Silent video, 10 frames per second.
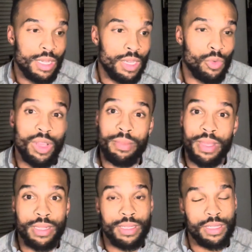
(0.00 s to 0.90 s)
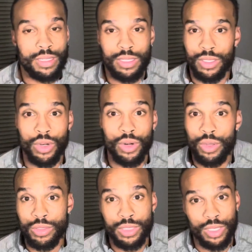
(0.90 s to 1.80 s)
Women,
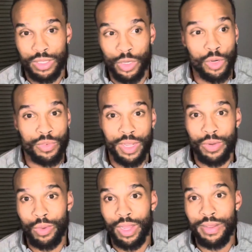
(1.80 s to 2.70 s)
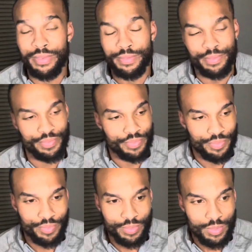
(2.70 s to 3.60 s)
girls, girlfriend, wife,
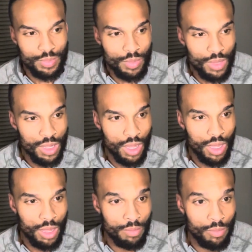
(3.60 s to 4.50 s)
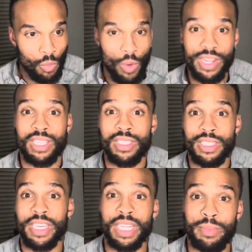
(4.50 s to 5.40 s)
wanting to look
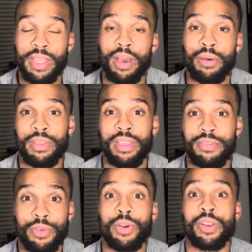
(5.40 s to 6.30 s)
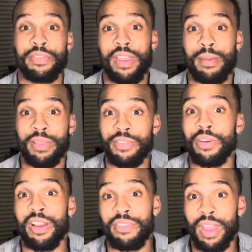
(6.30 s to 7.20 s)
good and be healthy for your family, for
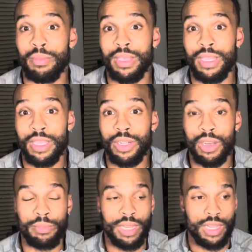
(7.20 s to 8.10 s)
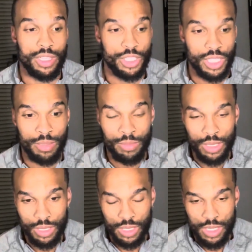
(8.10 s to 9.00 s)
our family, being in the gym,
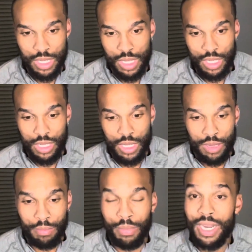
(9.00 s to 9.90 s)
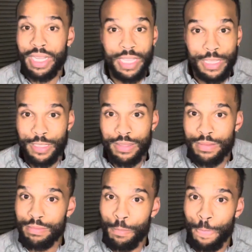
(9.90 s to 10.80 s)
money,
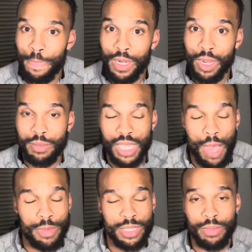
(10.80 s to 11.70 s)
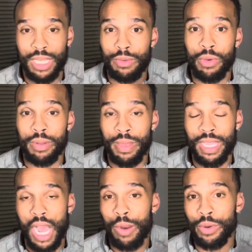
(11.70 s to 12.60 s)
what I'm saying? How much money we want to make,
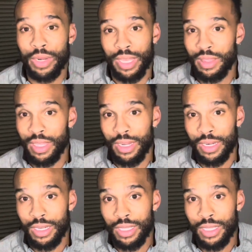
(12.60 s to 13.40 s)
how we're going to get there,